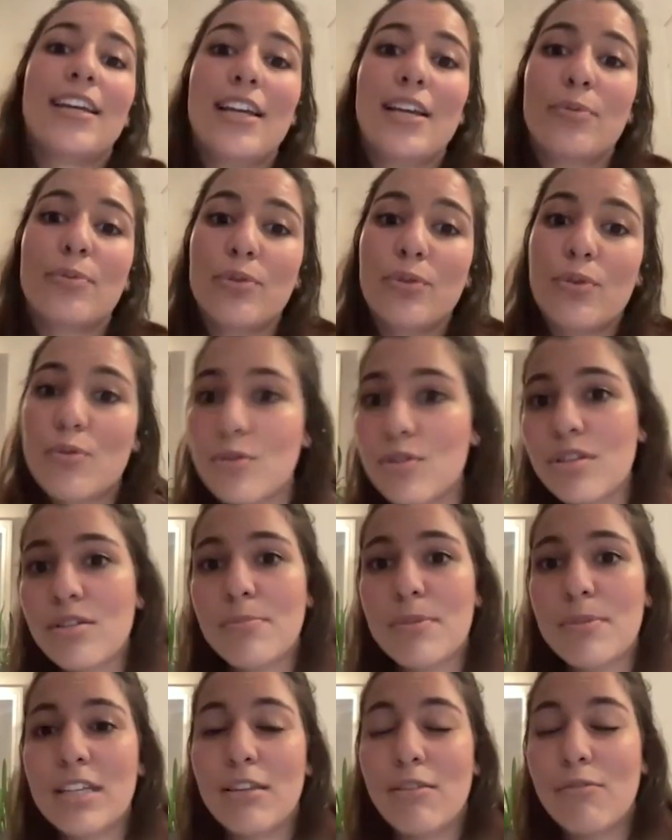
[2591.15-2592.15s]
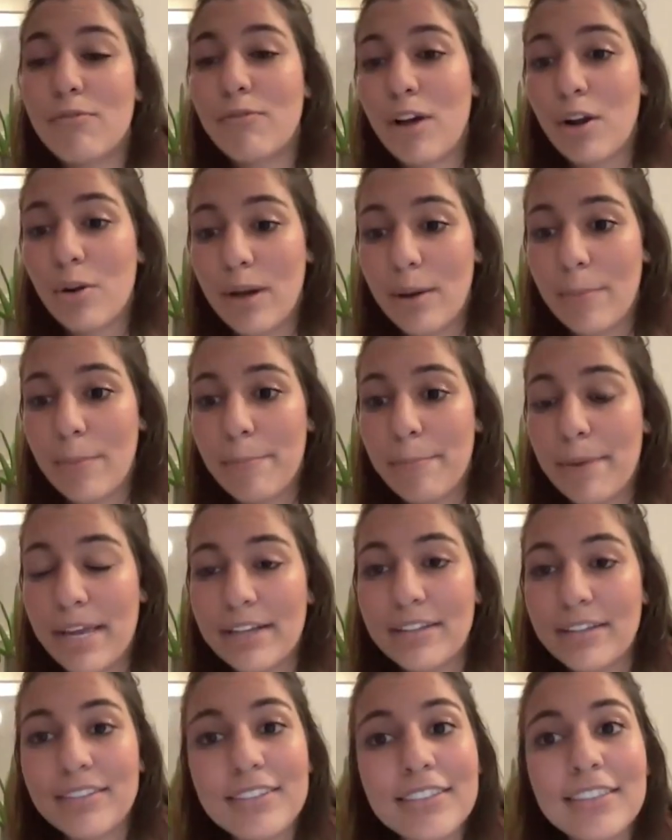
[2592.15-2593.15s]
It will also be in the follow up
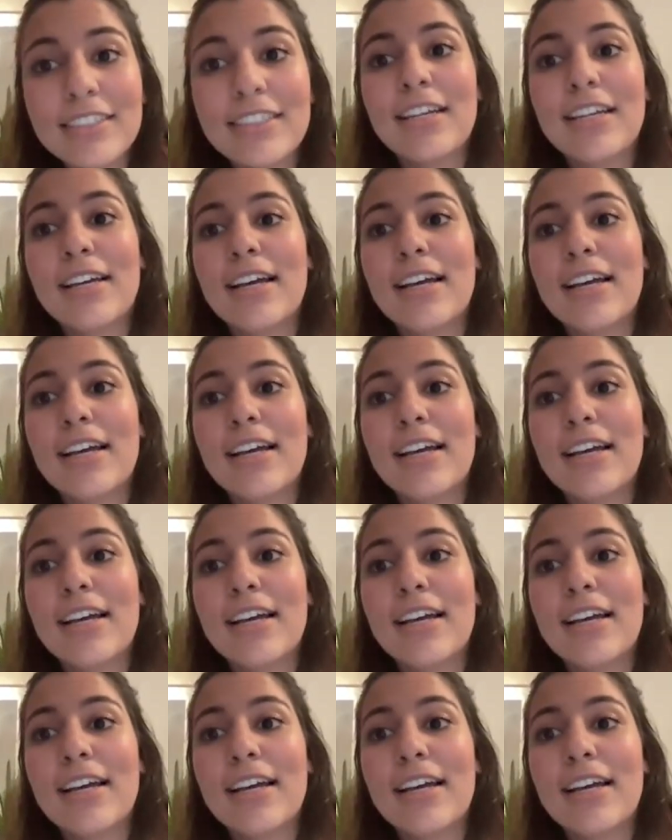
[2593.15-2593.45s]
mail.